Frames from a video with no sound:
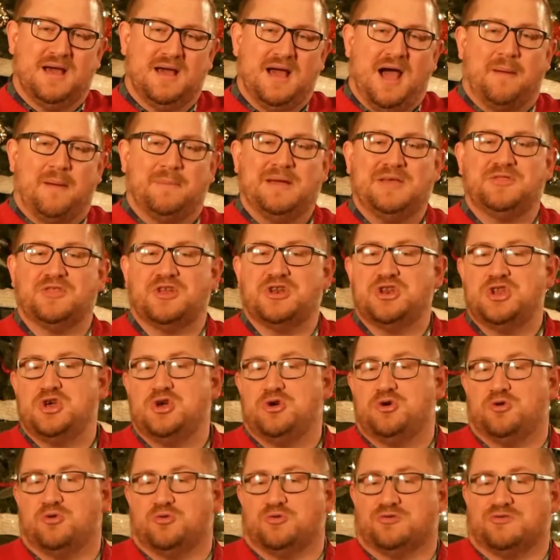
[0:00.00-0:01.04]
I mean, the
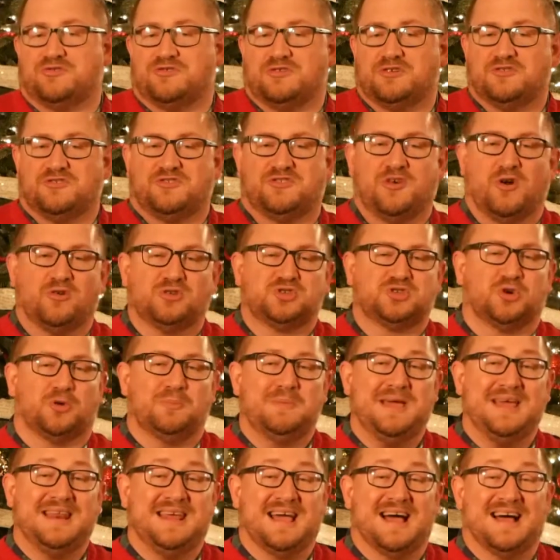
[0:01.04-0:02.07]
news, social
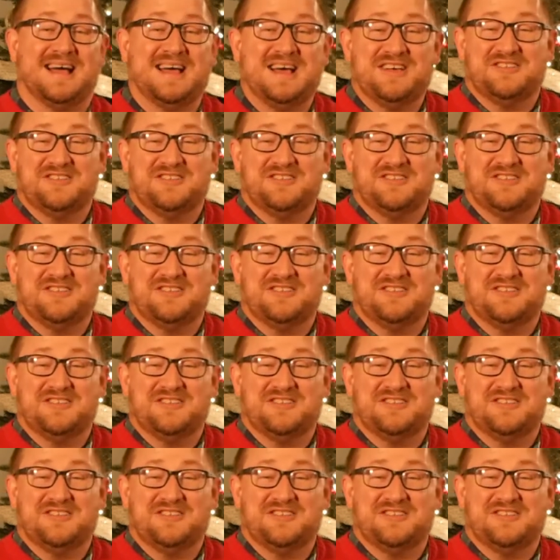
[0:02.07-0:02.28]
media,